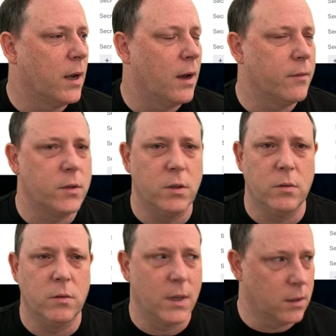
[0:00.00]
have
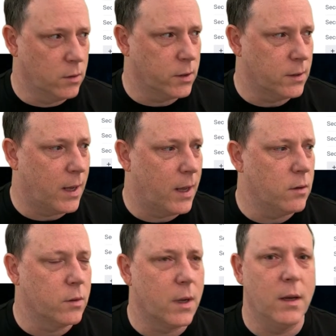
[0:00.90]
to take a look at
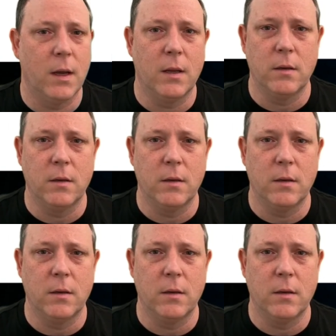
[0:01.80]
that, okay?